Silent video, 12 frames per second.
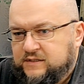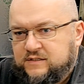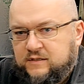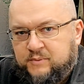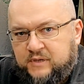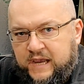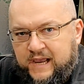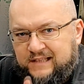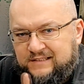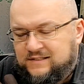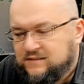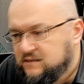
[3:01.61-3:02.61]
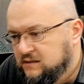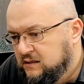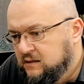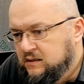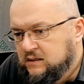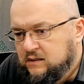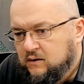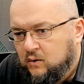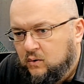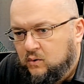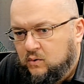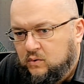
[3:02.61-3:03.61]
stubby cans
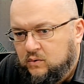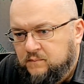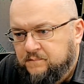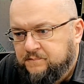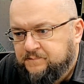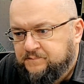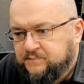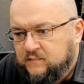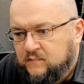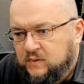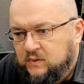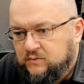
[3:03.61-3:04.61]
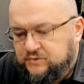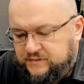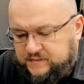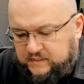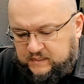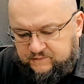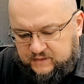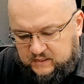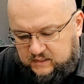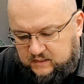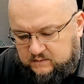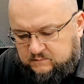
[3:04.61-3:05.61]
or just leave
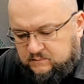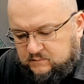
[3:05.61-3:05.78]
the